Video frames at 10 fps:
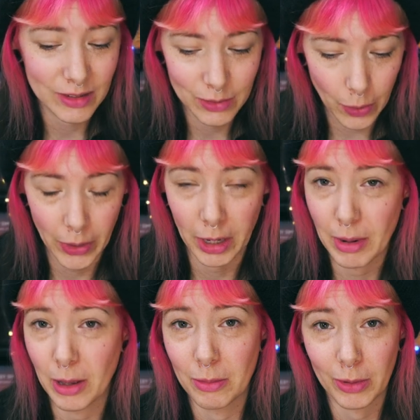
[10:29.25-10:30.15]
talking
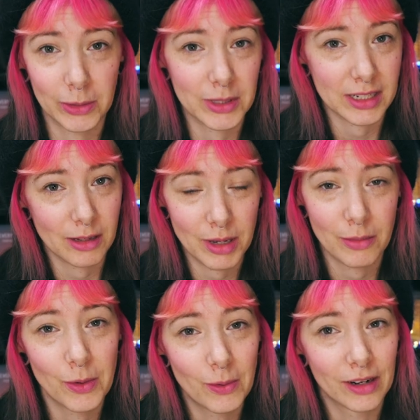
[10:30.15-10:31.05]
about the process a bit
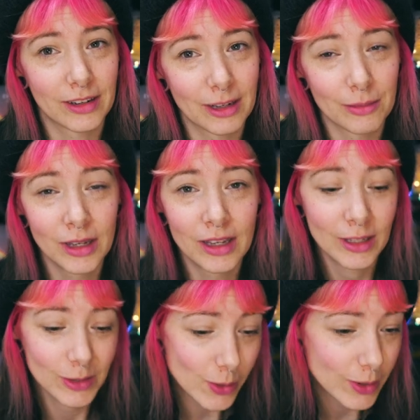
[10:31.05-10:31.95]
more when I am
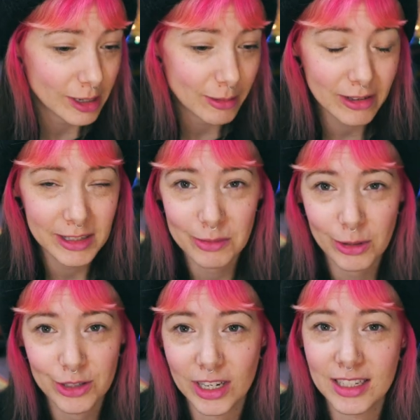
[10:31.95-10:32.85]
talking about these
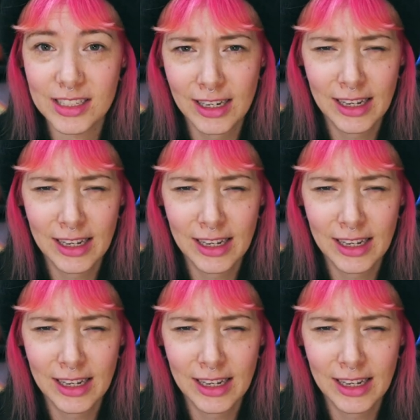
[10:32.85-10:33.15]
projects.